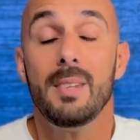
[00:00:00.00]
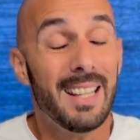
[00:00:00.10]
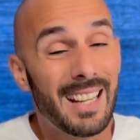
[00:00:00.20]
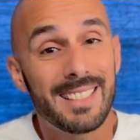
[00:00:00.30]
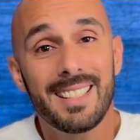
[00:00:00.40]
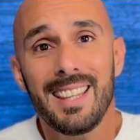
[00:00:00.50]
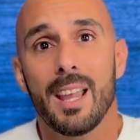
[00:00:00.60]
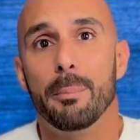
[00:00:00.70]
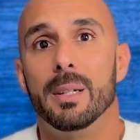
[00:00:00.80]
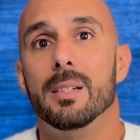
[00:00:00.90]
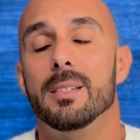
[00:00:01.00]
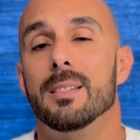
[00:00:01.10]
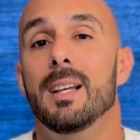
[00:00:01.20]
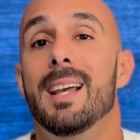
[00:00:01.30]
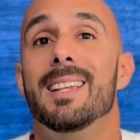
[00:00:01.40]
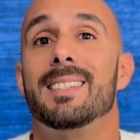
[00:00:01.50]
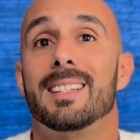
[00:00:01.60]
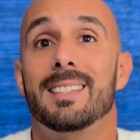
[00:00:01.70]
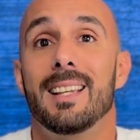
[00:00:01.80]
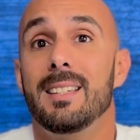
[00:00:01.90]
And I say that because
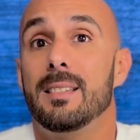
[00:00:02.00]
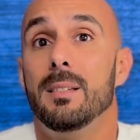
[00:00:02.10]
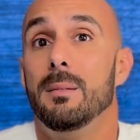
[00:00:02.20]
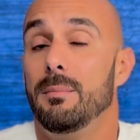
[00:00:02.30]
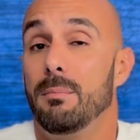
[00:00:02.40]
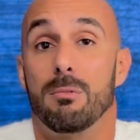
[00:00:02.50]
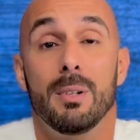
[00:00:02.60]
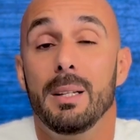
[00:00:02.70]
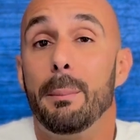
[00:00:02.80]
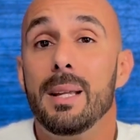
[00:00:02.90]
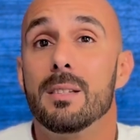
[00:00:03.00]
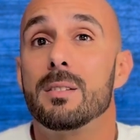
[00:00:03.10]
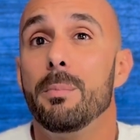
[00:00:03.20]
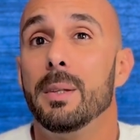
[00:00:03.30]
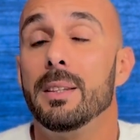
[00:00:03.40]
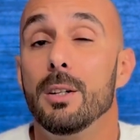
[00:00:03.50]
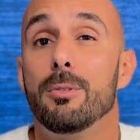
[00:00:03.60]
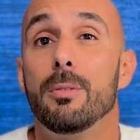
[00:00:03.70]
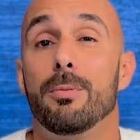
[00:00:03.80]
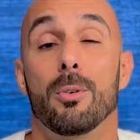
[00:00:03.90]
success really means something
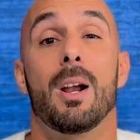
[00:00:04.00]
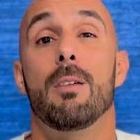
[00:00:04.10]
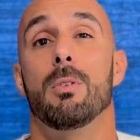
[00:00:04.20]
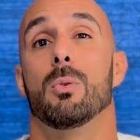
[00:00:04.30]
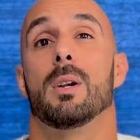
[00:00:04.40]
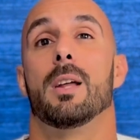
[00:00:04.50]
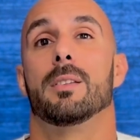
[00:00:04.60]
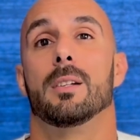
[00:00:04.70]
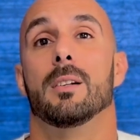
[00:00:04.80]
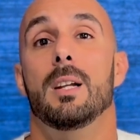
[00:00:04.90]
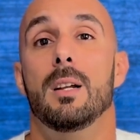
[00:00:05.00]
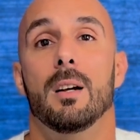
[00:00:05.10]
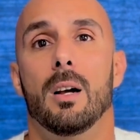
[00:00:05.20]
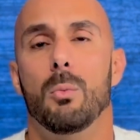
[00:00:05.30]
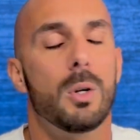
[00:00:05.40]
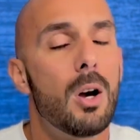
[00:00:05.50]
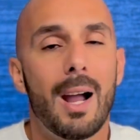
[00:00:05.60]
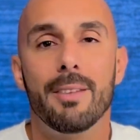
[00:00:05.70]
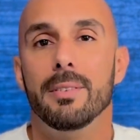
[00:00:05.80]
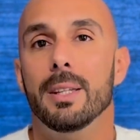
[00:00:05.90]
different for everyone out there. We all
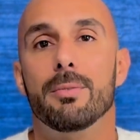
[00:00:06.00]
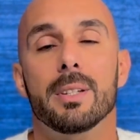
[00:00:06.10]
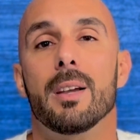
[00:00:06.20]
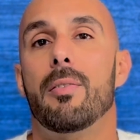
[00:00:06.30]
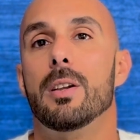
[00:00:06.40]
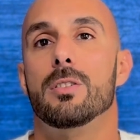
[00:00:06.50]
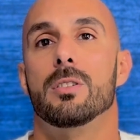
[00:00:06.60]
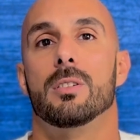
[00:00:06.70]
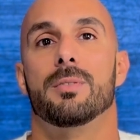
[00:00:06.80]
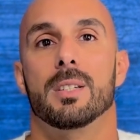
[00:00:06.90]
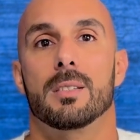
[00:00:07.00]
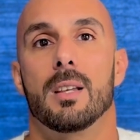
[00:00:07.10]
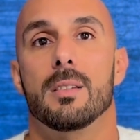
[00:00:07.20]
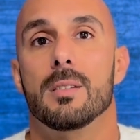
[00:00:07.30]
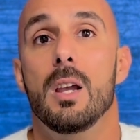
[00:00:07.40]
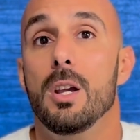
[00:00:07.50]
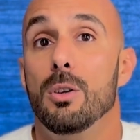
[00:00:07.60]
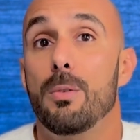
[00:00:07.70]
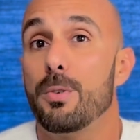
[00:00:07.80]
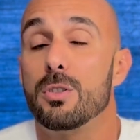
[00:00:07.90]
have different definitions of success.
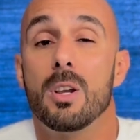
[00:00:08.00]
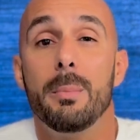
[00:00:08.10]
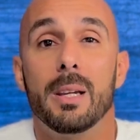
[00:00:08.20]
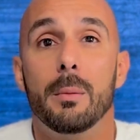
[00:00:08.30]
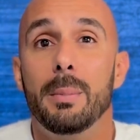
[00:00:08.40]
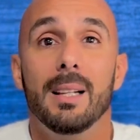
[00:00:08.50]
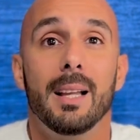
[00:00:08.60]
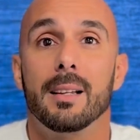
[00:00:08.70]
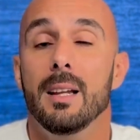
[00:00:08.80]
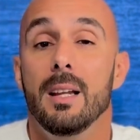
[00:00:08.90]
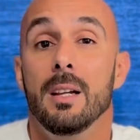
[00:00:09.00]
For some, it could be like,